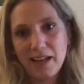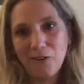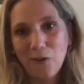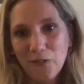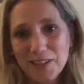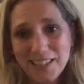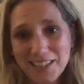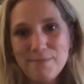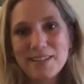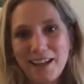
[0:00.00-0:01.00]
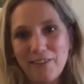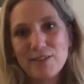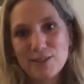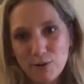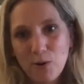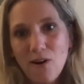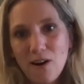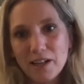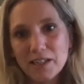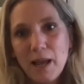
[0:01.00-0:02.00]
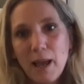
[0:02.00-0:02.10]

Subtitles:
on the timescale that's required,